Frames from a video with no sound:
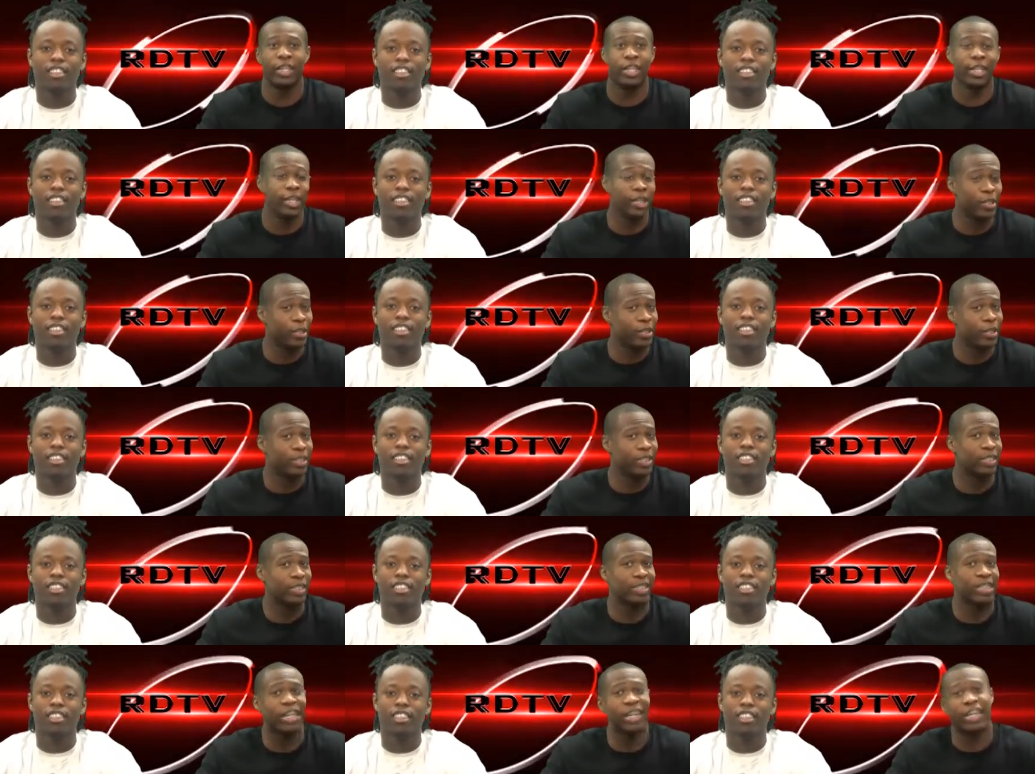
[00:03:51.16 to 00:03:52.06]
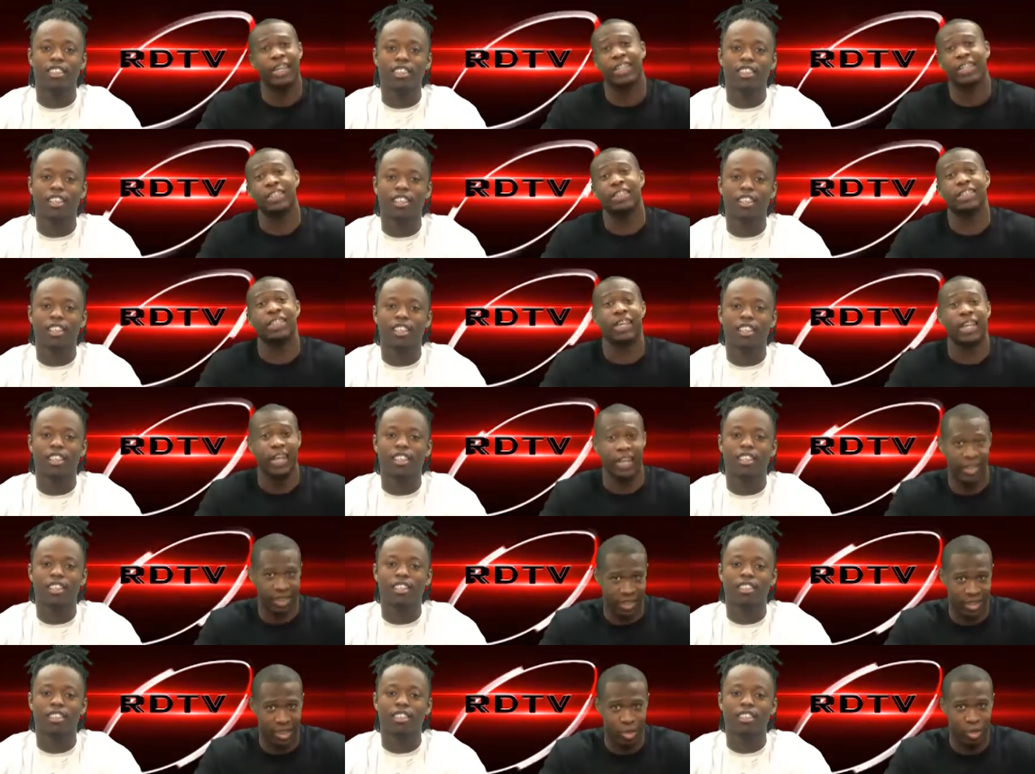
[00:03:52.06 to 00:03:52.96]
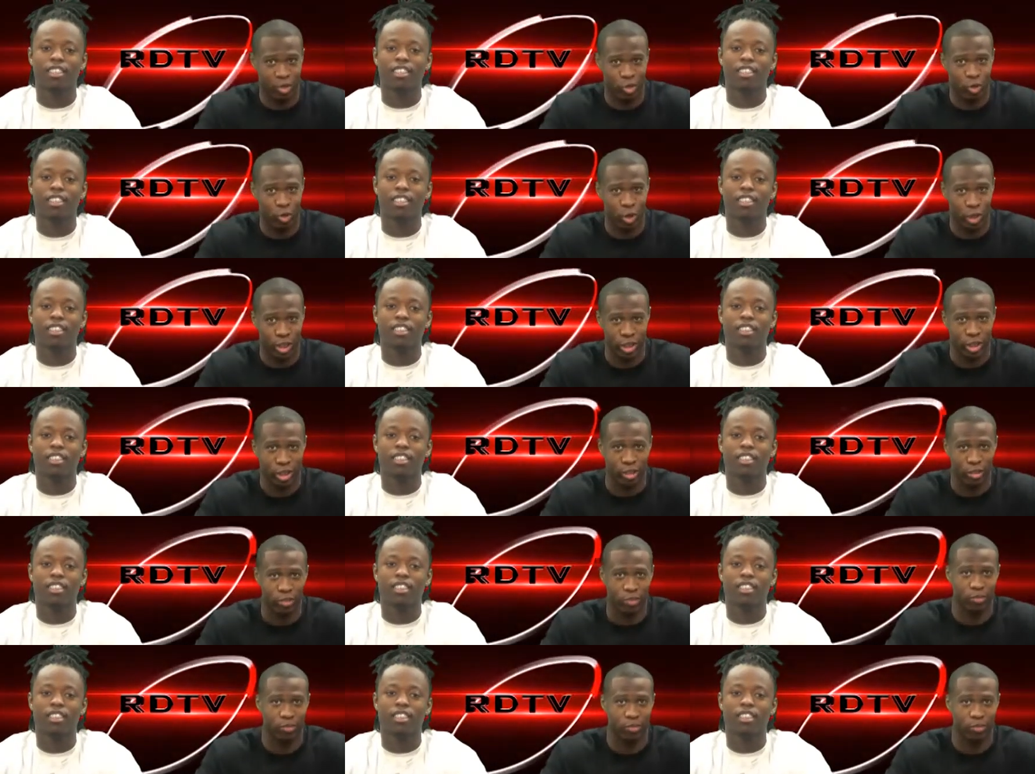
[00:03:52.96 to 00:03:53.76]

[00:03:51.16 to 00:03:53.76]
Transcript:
Speaker 1: Here is today's ACT question.